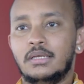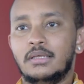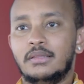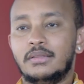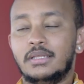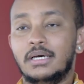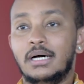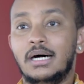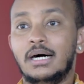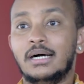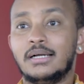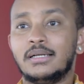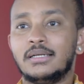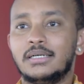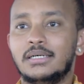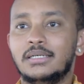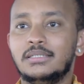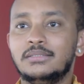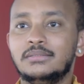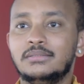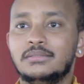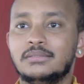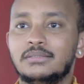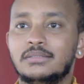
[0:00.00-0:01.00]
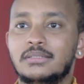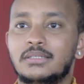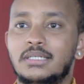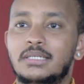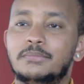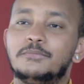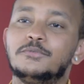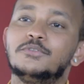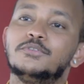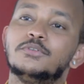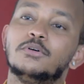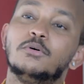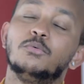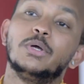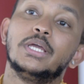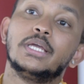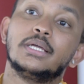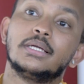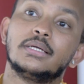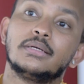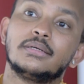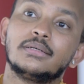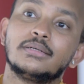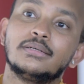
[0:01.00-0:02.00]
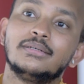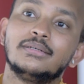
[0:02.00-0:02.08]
the hunger keeps you awake.